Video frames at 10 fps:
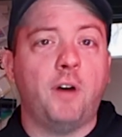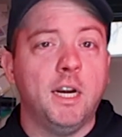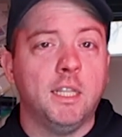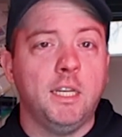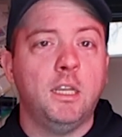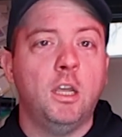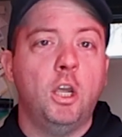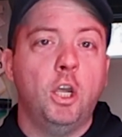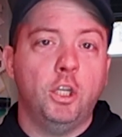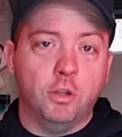Finally,
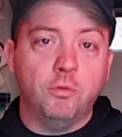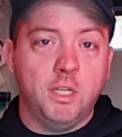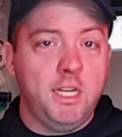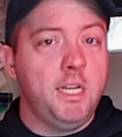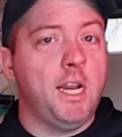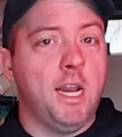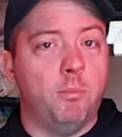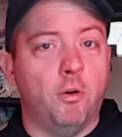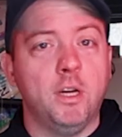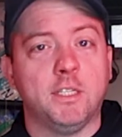you need
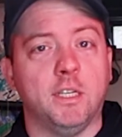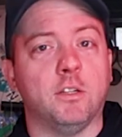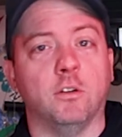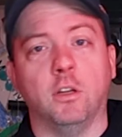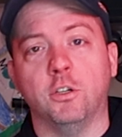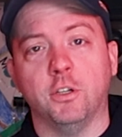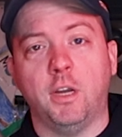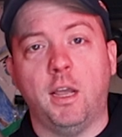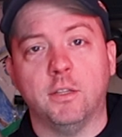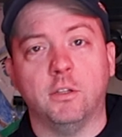a 0.6 or
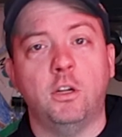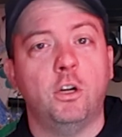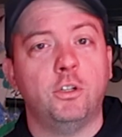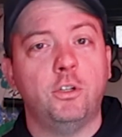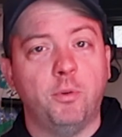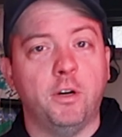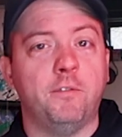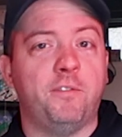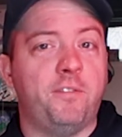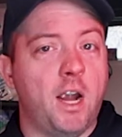larger nozzle to
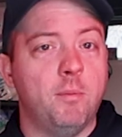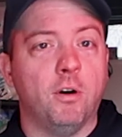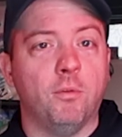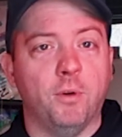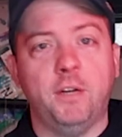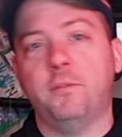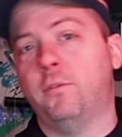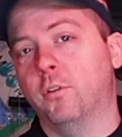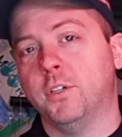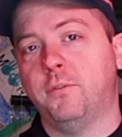print fiber
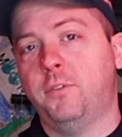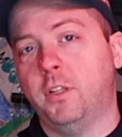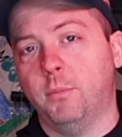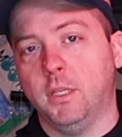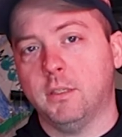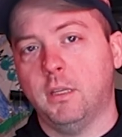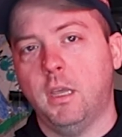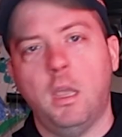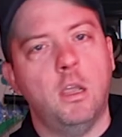reinforced filament.